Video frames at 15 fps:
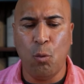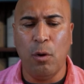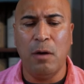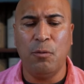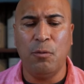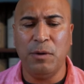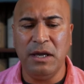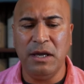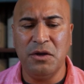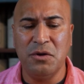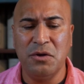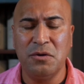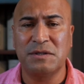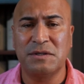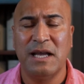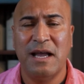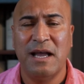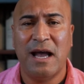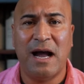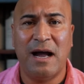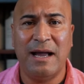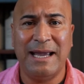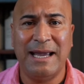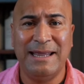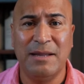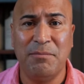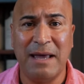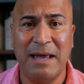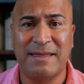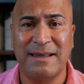What we use in
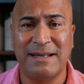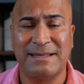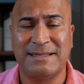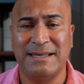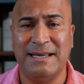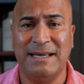the methods